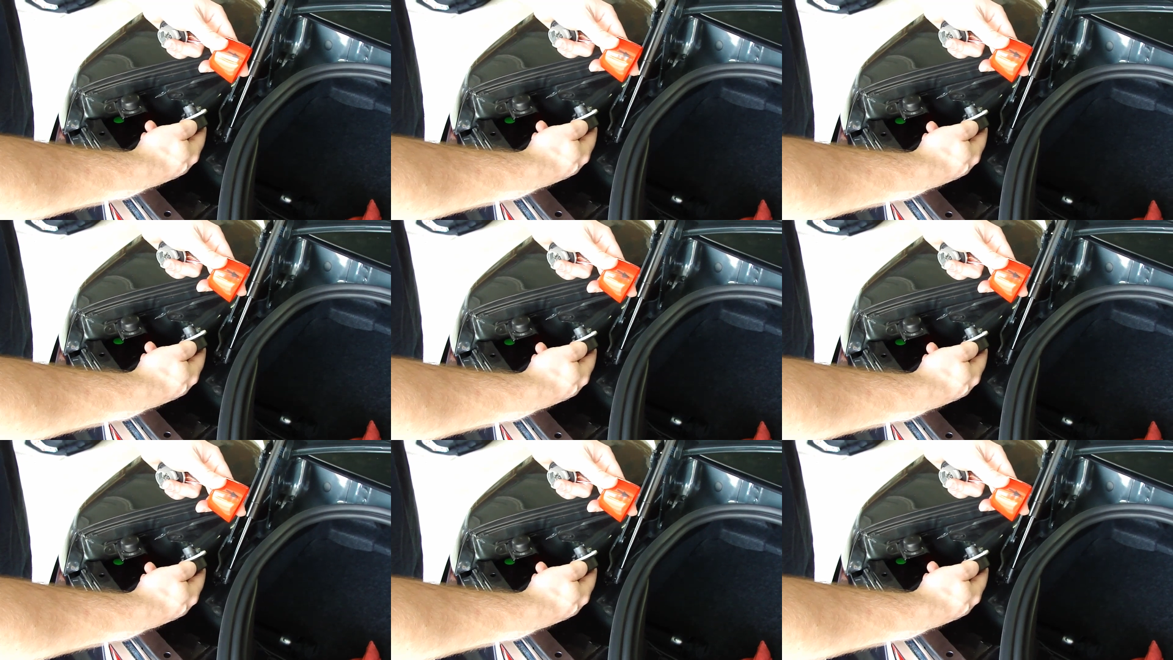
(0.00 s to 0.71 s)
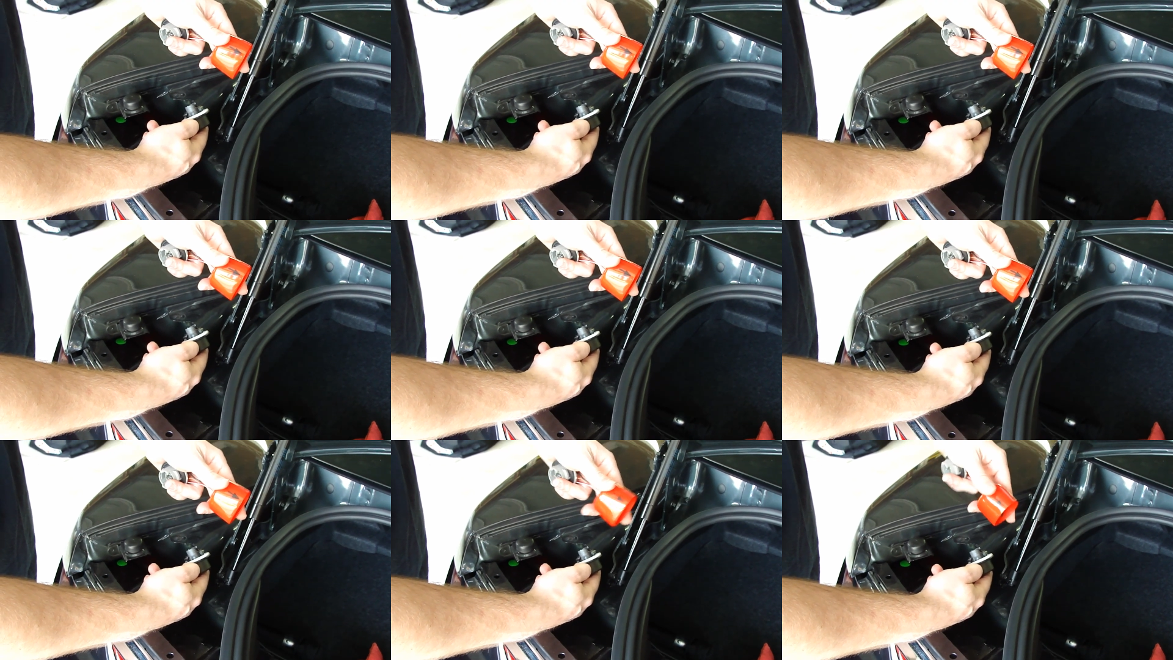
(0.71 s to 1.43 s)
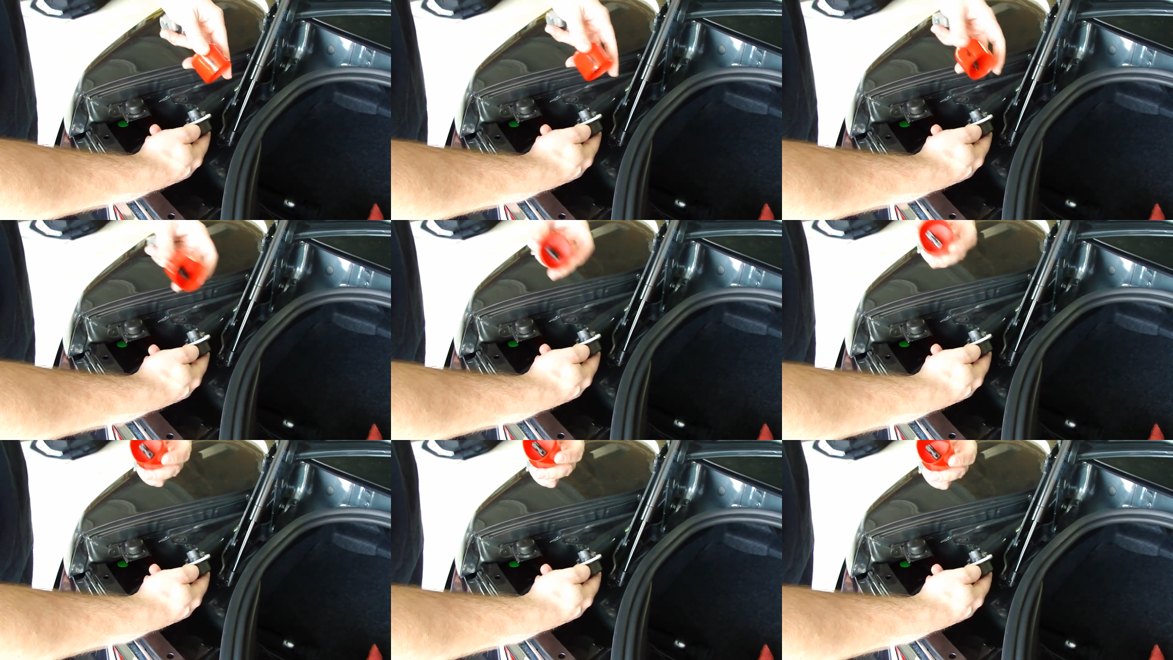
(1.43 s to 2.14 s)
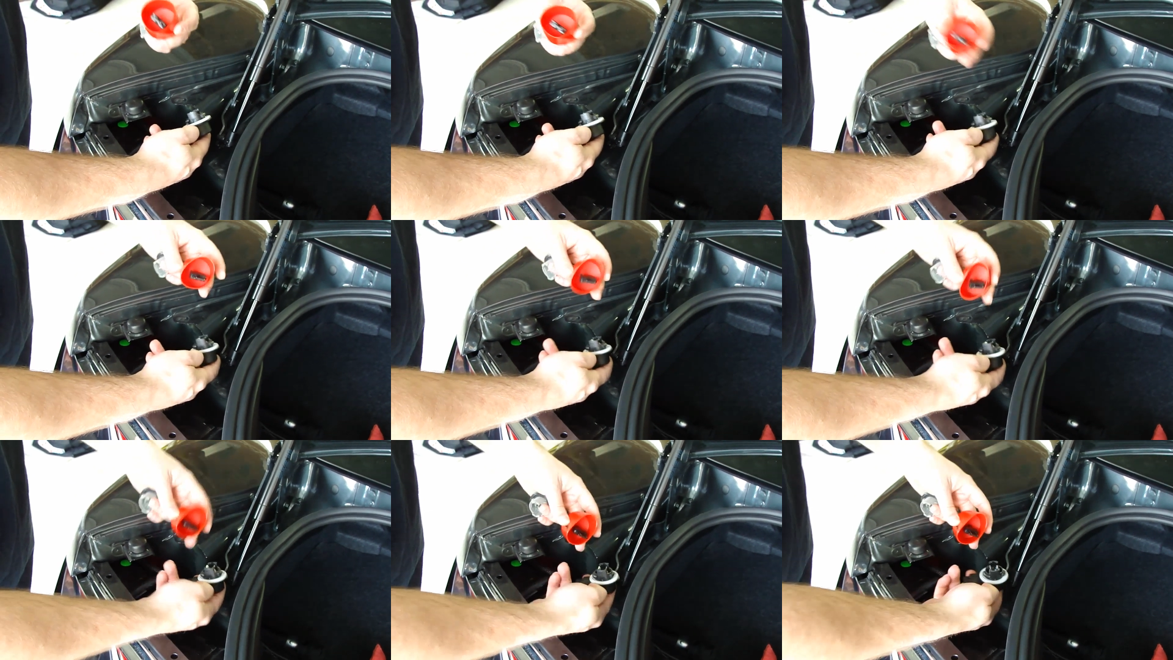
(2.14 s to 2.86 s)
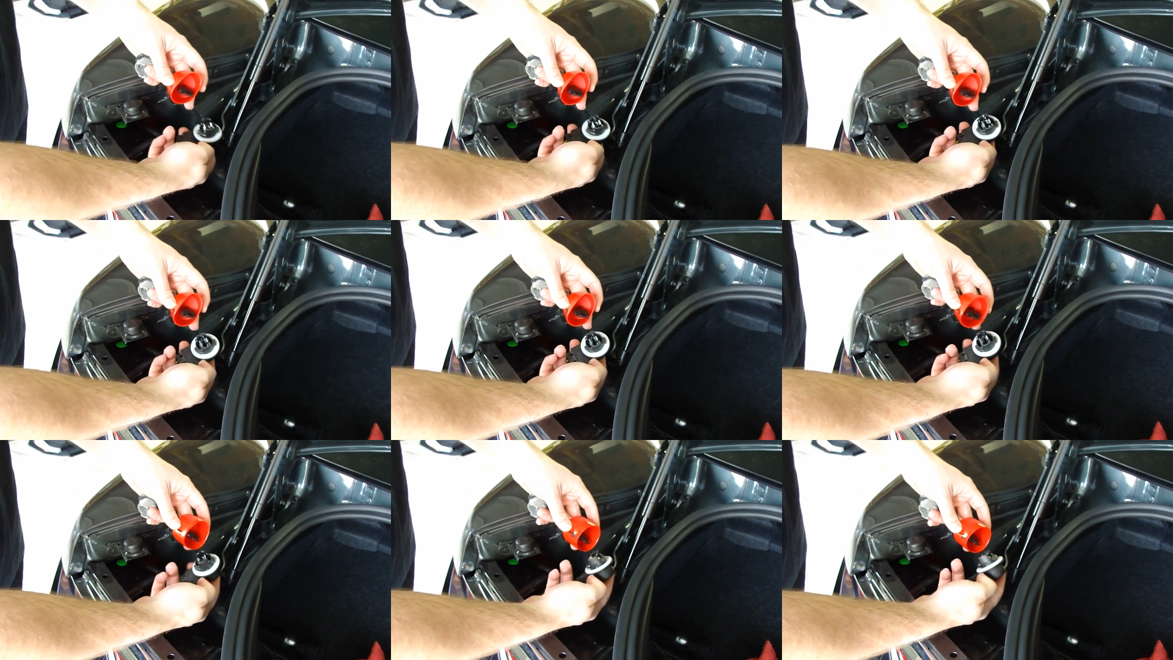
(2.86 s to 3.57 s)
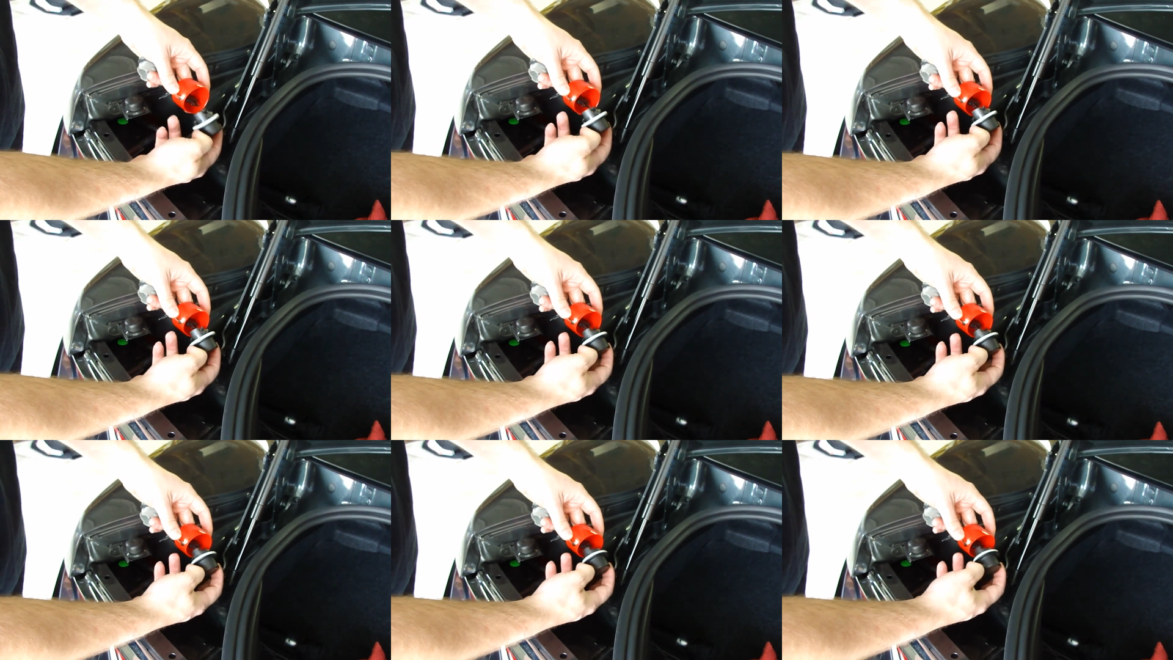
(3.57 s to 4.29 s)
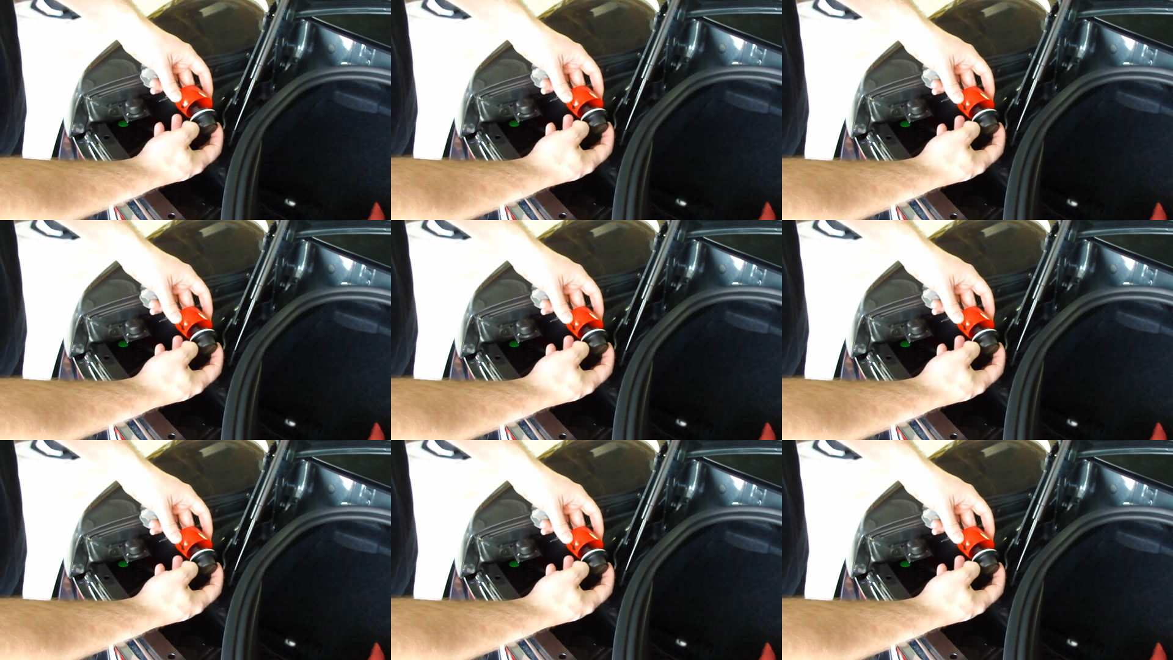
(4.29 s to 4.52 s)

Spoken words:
(no speaker visible)